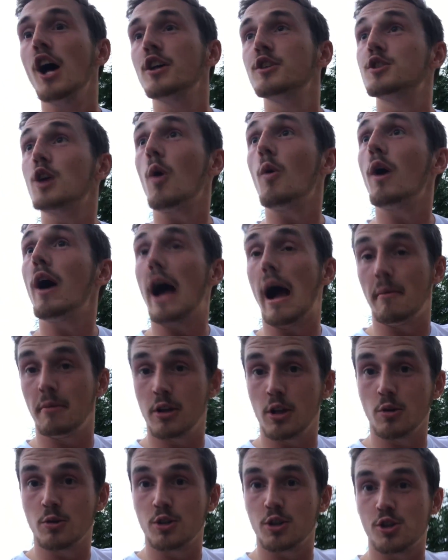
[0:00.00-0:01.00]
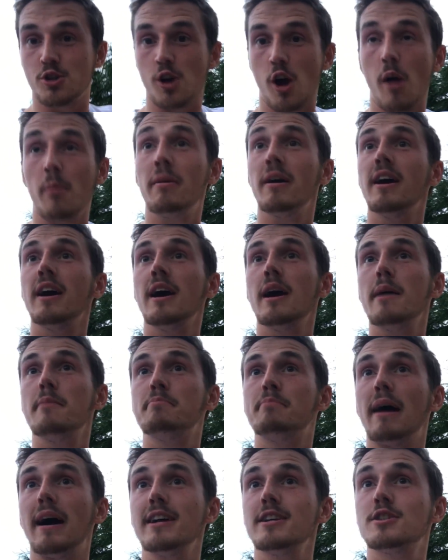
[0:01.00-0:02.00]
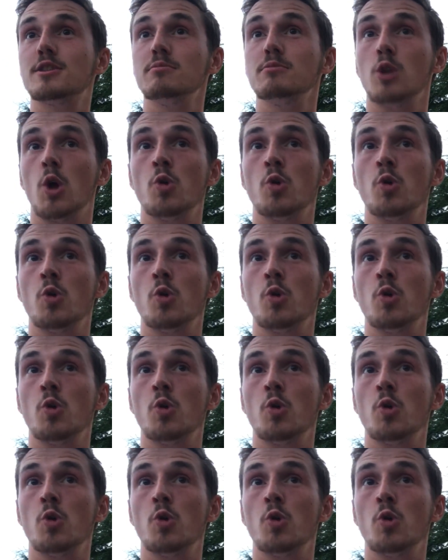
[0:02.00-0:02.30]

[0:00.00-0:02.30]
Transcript: So uh, I'm gonna go to the shop, buy some